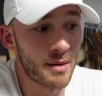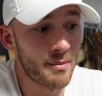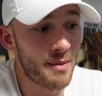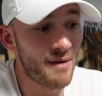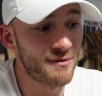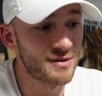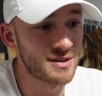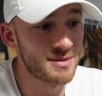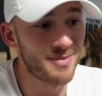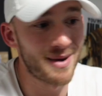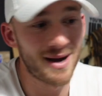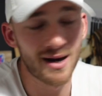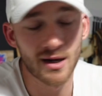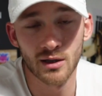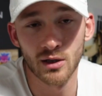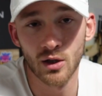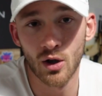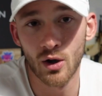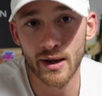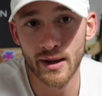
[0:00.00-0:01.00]
I'm having to pack
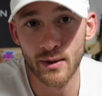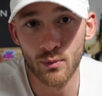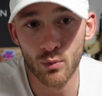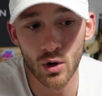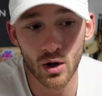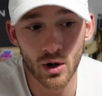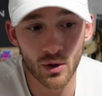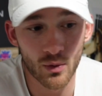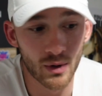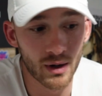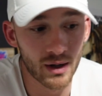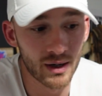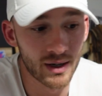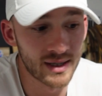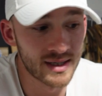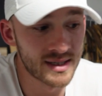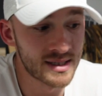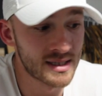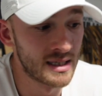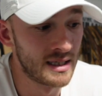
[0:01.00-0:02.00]
a lot in
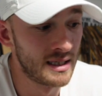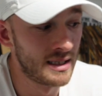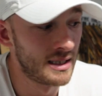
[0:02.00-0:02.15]
work-wise.